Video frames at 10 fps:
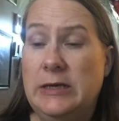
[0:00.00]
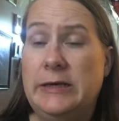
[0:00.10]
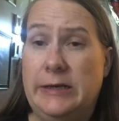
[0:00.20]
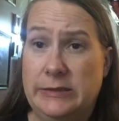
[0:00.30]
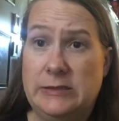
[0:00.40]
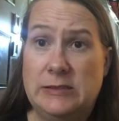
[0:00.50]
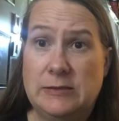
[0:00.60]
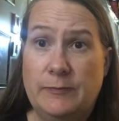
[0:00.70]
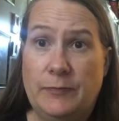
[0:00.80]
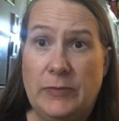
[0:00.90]

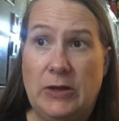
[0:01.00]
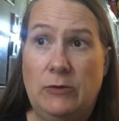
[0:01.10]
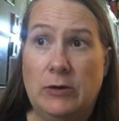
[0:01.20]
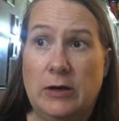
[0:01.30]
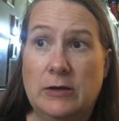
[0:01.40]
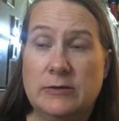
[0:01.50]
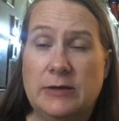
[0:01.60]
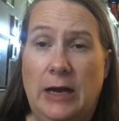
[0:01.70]
nuts or